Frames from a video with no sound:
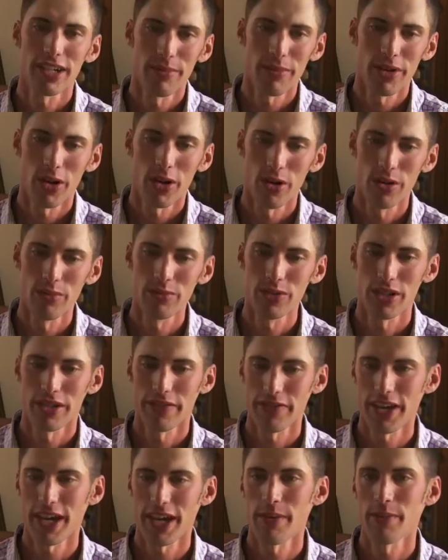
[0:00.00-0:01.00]
Coming home to a
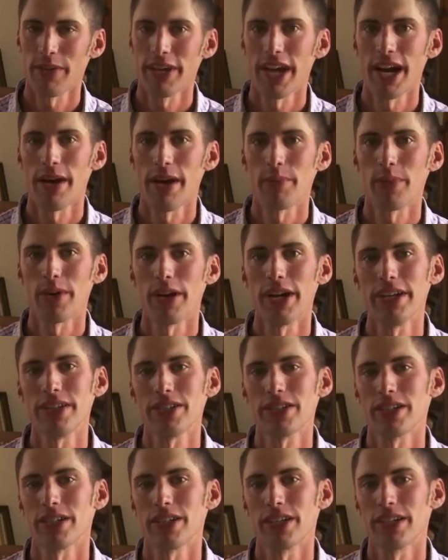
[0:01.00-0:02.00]
family
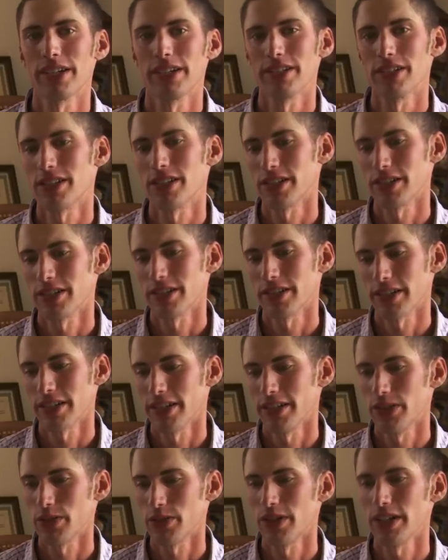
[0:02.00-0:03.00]
operation is
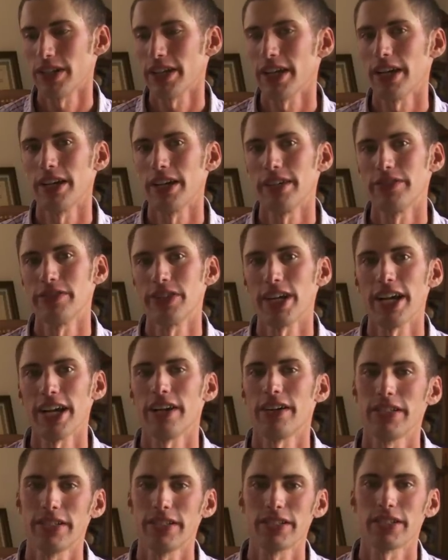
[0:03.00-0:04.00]
is really a
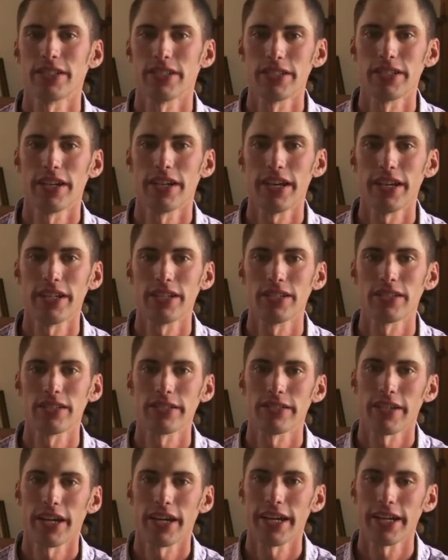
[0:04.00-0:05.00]
challenge in
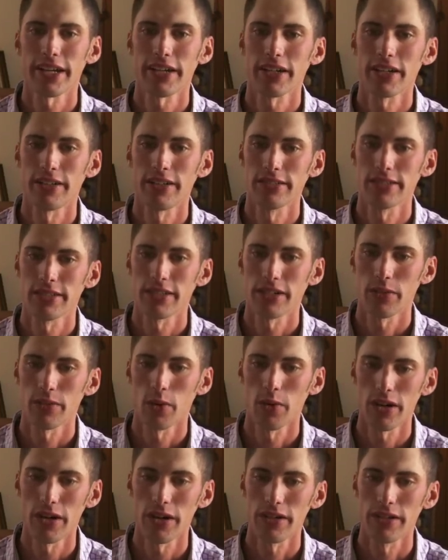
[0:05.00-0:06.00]
today's agriculture
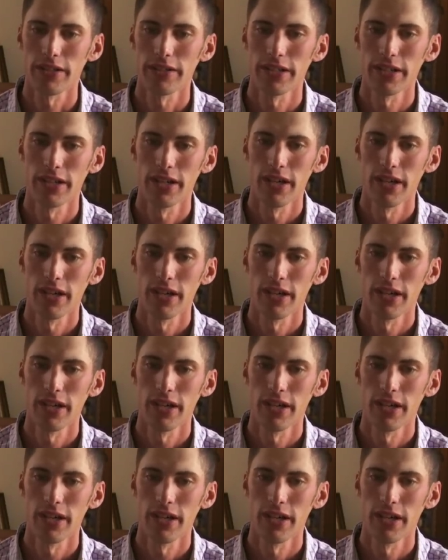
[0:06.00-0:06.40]
world.